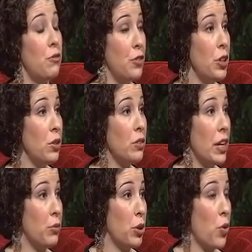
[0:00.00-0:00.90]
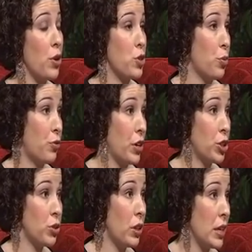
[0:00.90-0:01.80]
field that requires a
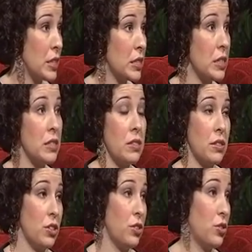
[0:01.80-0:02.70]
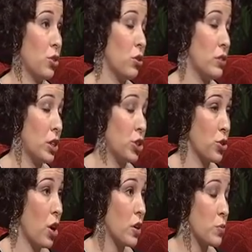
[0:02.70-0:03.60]
professional license, such as
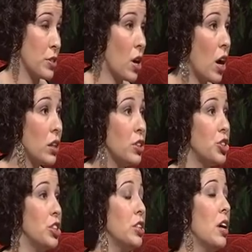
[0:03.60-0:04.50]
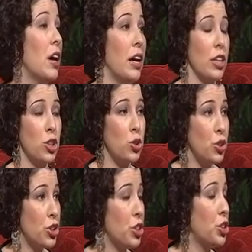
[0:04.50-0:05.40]
cosmetology,
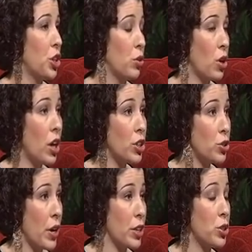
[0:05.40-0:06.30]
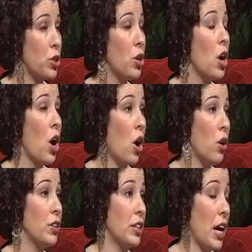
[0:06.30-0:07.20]
electrician, general contractor,
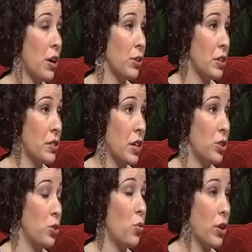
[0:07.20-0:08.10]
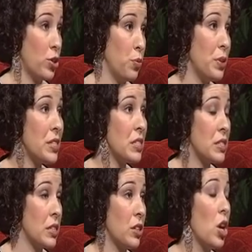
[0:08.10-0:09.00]
all the counties that you want to do
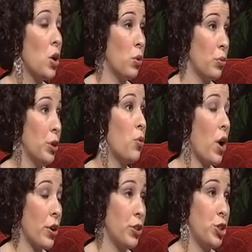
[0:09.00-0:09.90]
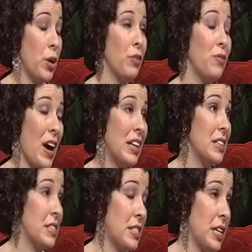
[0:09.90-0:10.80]
business in will require that you have a
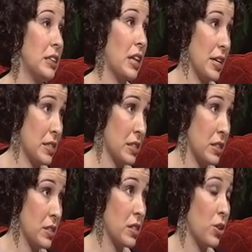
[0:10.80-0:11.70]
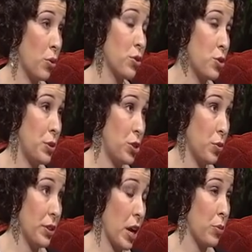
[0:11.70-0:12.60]
valid state license in order to be
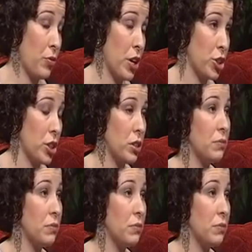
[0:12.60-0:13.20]
doing that profession.